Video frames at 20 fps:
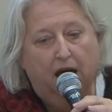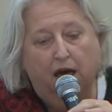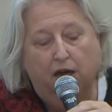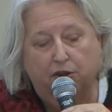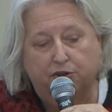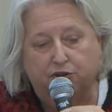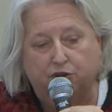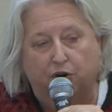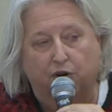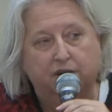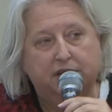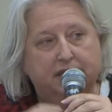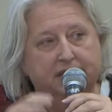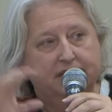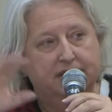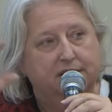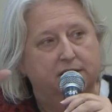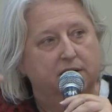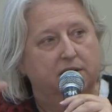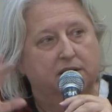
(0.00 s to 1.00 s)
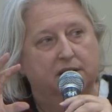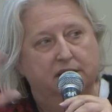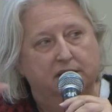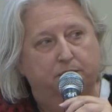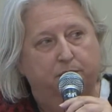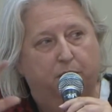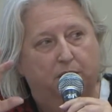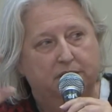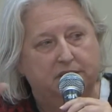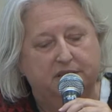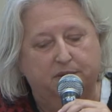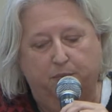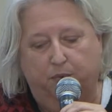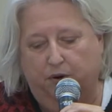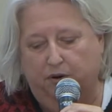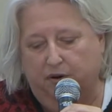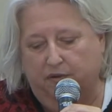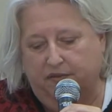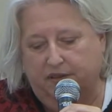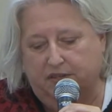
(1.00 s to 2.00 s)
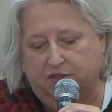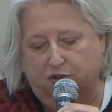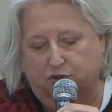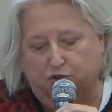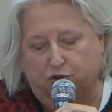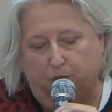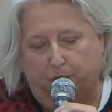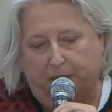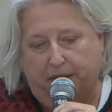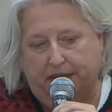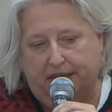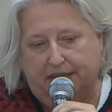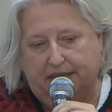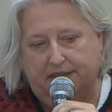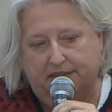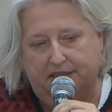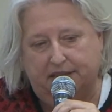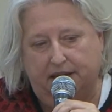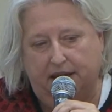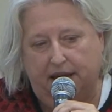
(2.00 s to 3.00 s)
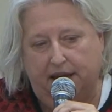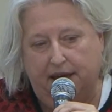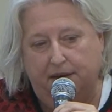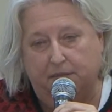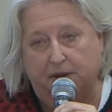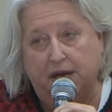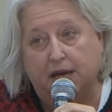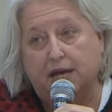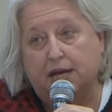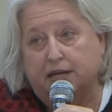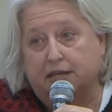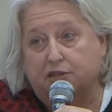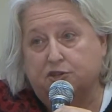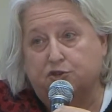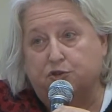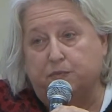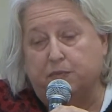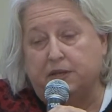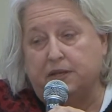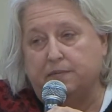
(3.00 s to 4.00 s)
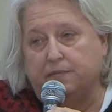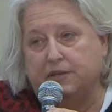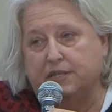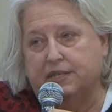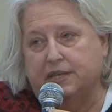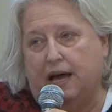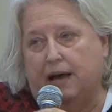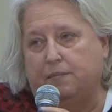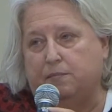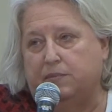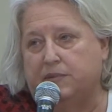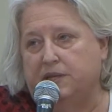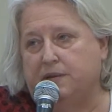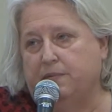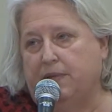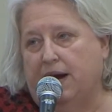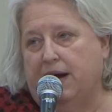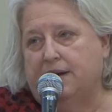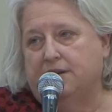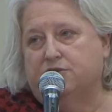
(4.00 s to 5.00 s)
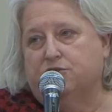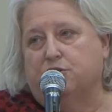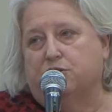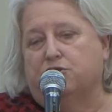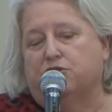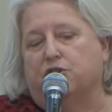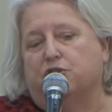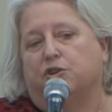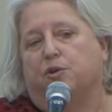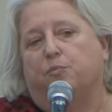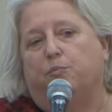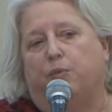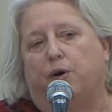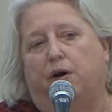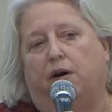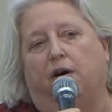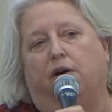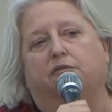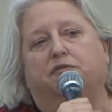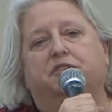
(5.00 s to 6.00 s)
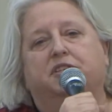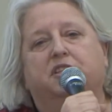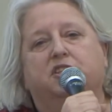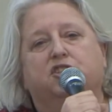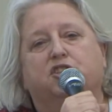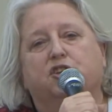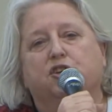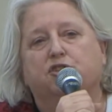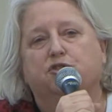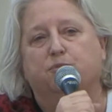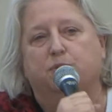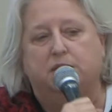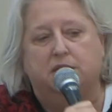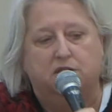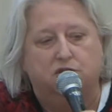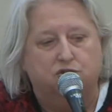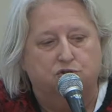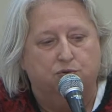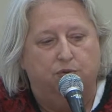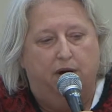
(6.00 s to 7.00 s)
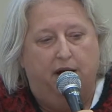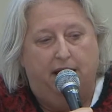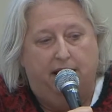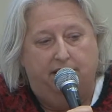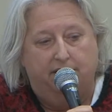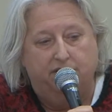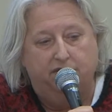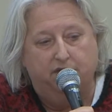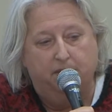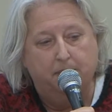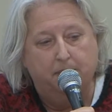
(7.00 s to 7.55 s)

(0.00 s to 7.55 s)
So it's a principle of, and the topic and the aim is to minimize the number of teachers we need to have.